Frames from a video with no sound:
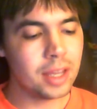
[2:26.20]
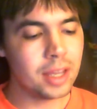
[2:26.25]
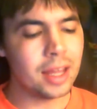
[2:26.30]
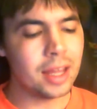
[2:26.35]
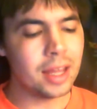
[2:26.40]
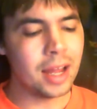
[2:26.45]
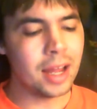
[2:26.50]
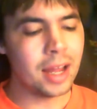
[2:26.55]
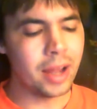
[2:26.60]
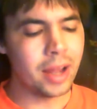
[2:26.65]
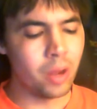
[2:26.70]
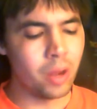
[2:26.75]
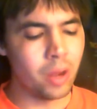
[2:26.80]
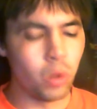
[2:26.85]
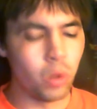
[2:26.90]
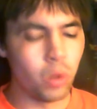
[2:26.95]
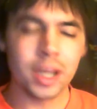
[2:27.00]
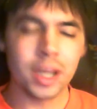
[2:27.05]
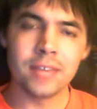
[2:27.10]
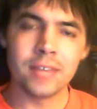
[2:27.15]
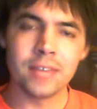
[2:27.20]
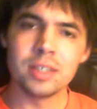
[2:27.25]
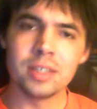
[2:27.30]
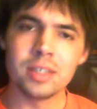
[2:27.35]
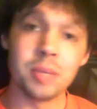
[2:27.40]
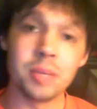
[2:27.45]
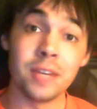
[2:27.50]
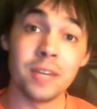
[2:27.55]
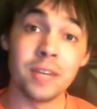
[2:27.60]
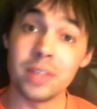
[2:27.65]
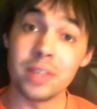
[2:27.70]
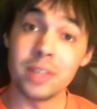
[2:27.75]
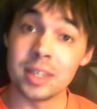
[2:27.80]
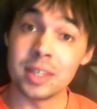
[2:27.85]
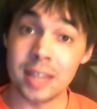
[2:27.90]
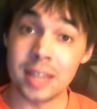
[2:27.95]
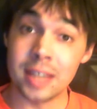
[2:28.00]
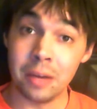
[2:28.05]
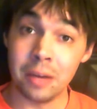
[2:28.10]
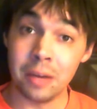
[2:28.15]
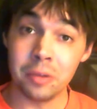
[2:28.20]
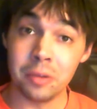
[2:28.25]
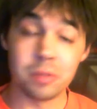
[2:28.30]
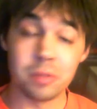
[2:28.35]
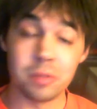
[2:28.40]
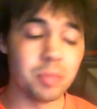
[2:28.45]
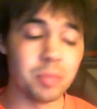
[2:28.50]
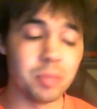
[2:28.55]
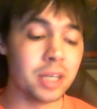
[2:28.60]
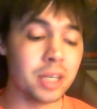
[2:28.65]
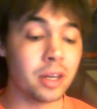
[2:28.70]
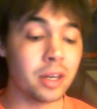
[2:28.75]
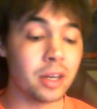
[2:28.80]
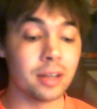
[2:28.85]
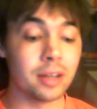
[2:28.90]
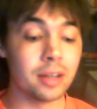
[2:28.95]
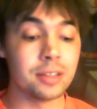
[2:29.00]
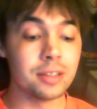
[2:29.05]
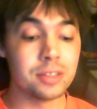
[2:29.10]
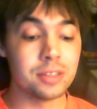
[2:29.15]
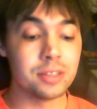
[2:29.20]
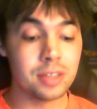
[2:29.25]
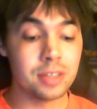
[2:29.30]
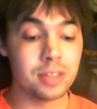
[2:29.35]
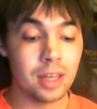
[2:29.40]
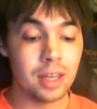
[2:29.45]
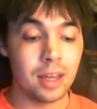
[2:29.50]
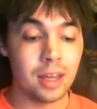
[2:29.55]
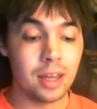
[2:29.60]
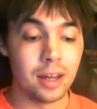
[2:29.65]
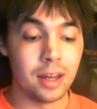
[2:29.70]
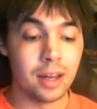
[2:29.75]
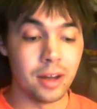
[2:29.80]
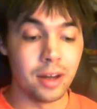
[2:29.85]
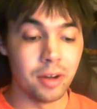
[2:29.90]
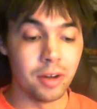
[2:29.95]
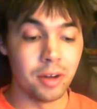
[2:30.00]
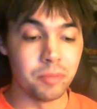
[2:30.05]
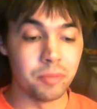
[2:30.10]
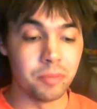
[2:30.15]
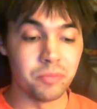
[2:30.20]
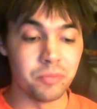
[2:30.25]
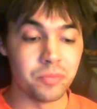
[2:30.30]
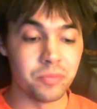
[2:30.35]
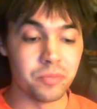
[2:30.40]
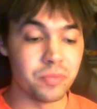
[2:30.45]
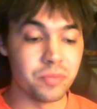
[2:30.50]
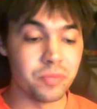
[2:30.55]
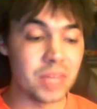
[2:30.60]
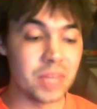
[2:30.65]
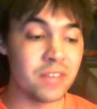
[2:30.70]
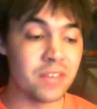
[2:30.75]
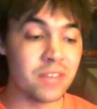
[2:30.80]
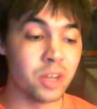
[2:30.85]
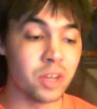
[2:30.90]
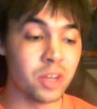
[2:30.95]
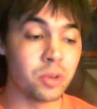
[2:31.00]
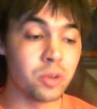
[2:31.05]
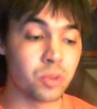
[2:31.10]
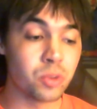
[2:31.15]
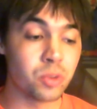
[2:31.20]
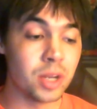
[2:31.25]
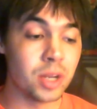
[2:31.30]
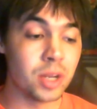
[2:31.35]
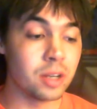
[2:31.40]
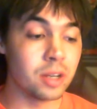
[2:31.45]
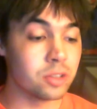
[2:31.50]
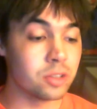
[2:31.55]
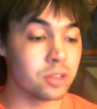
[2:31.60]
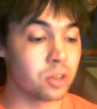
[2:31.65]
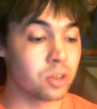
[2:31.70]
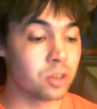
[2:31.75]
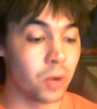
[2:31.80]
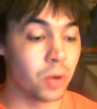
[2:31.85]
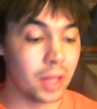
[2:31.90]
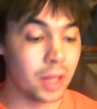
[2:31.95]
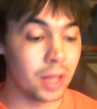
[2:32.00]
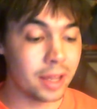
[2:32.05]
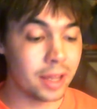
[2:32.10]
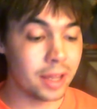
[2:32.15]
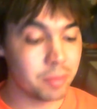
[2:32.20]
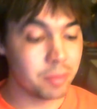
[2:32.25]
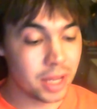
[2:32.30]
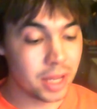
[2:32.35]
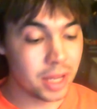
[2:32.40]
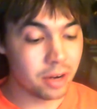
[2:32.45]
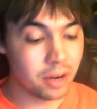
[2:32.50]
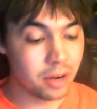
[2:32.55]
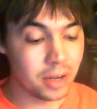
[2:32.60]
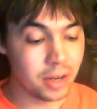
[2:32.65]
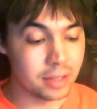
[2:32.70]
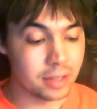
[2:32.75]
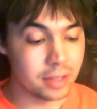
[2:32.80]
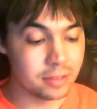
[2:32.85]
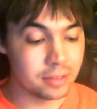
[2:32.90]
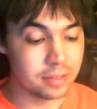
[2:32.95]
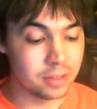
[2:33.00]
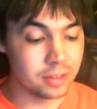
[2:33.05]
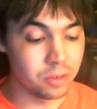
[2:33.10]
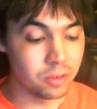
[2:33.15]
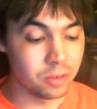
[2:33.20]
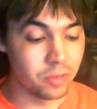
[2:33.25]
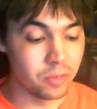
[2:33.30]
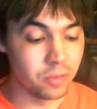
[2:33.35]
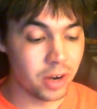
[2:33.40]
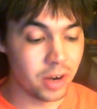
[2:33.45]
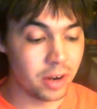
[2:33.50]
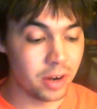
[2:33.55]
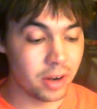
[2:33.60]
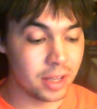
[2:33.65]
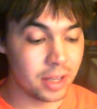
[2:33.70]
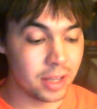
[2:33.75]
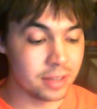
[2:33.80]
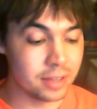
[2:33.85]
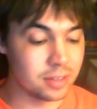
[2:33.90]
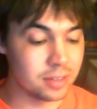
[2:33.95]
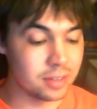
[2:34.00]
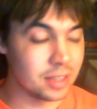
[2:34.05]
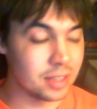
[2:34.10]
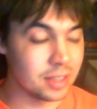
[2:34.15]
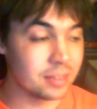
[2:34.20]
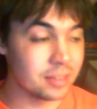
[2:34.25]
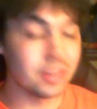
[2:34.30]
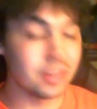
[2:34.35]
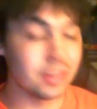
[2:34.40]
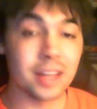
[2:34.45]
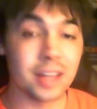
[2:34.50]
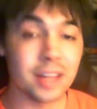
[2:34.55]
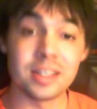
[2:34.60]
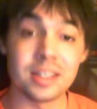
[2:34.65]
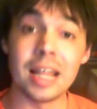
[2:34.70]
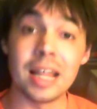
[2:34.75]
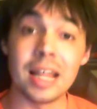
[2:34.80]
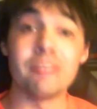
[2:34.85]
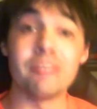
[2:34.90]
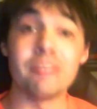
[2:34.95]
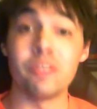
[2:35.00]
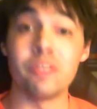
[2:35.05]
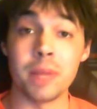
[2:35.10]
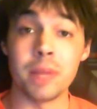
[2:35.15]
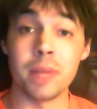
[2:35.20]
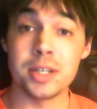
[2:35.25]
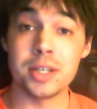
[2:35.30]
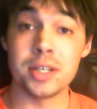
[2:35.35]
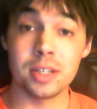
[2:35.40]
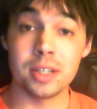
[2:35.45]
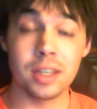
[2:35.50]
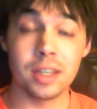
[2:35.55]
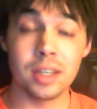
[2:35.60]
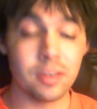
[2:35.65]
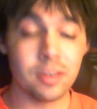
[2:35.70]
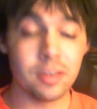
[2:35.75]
I want to give it the benefit of the doubt because um, even though it's written in a story-like manner, it's still it still has a lot of information to give.